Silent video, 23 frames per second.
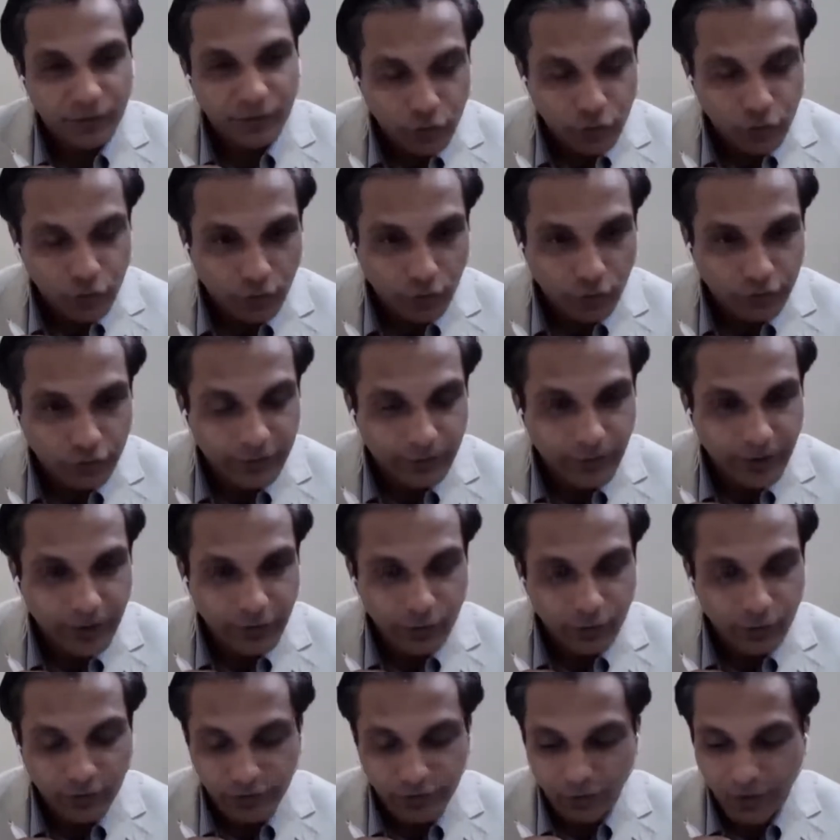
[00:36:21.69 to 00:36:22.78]
Jude also explained
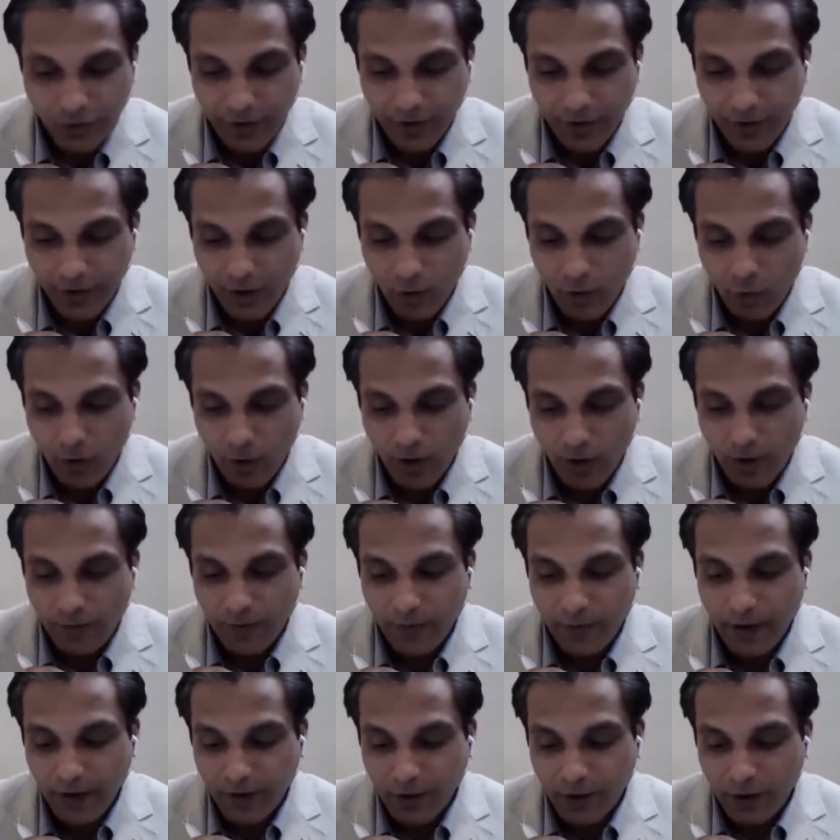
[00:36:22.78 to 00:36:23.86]
to us right now,
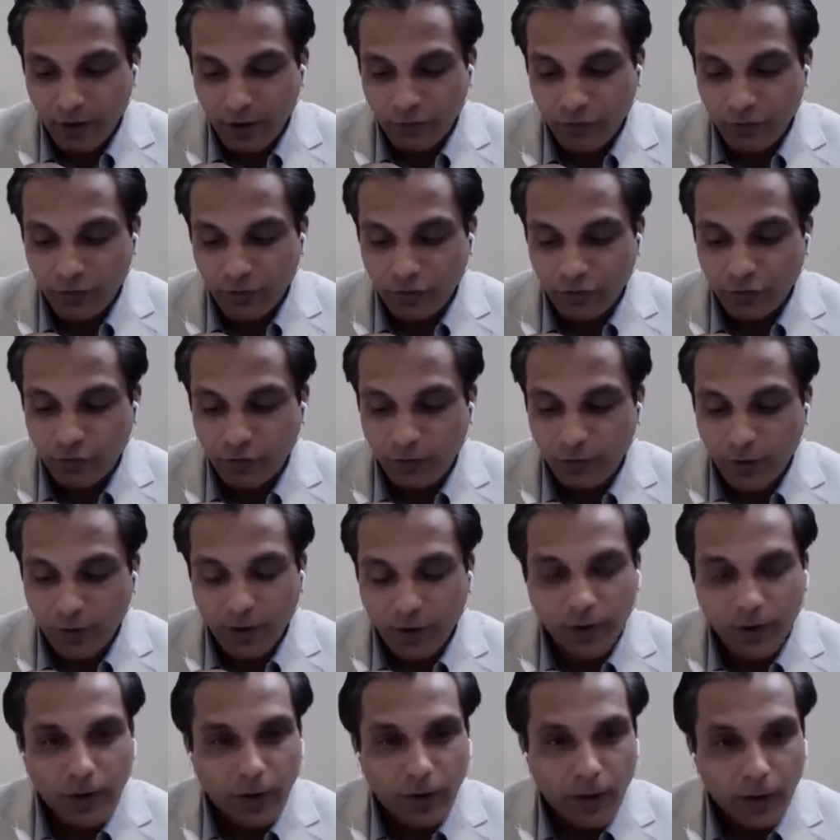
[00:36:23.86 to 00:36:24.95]
that we should
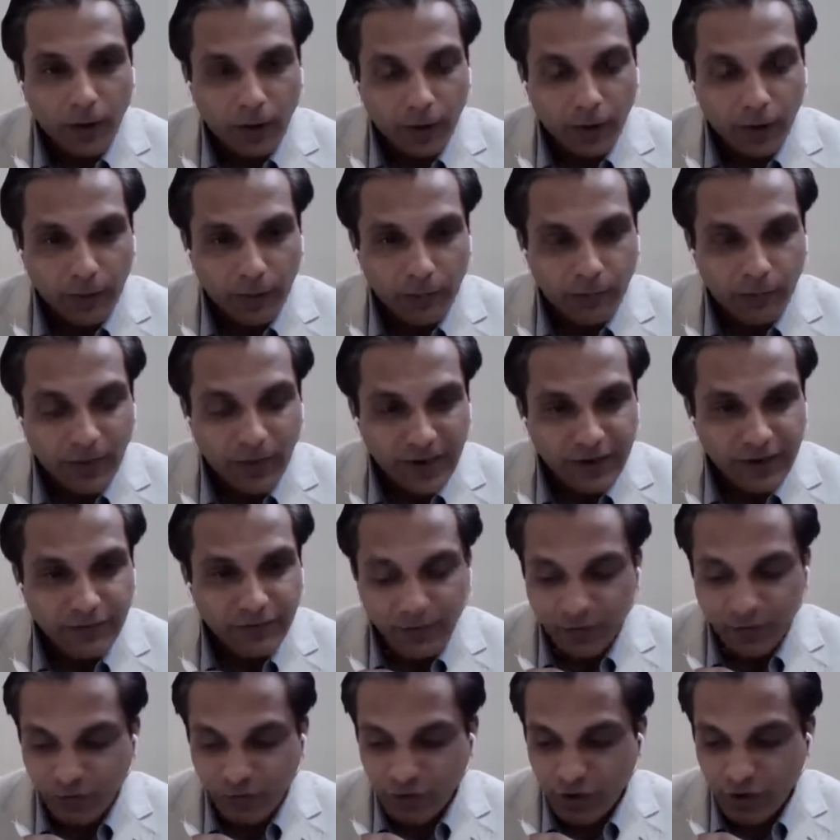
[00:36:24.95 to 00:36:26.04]
believe in the
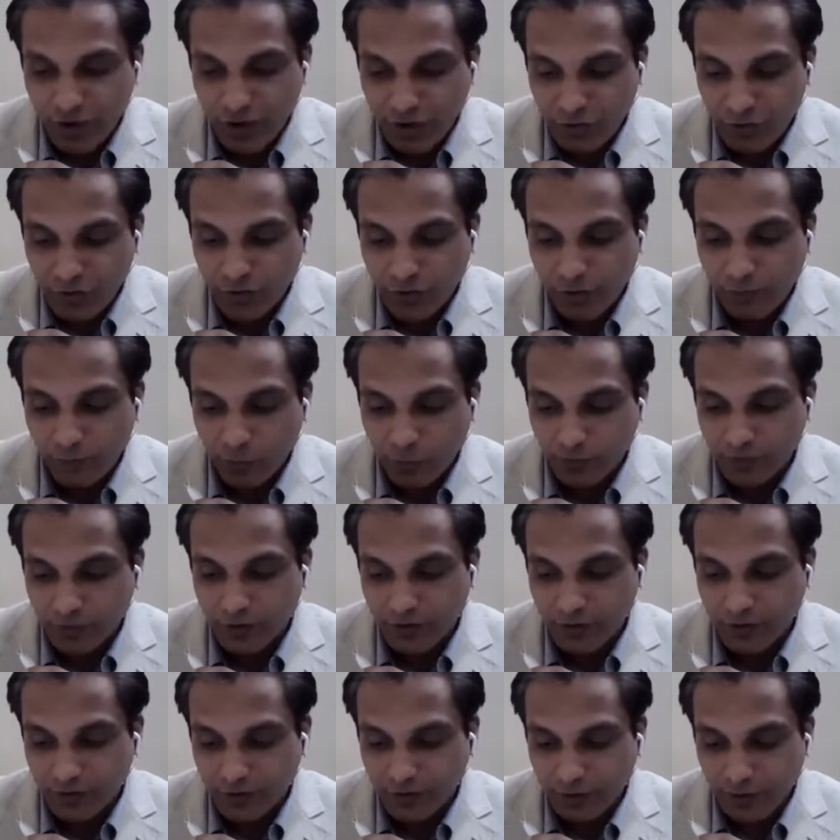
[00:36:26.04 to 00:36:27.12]
change
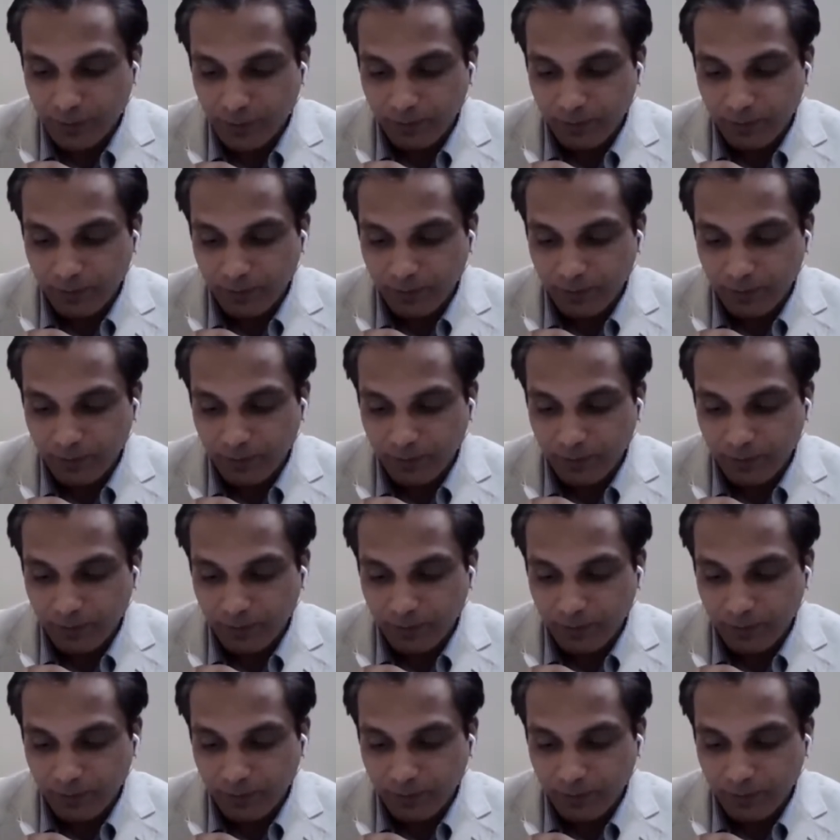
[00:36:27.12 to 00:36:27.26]
process,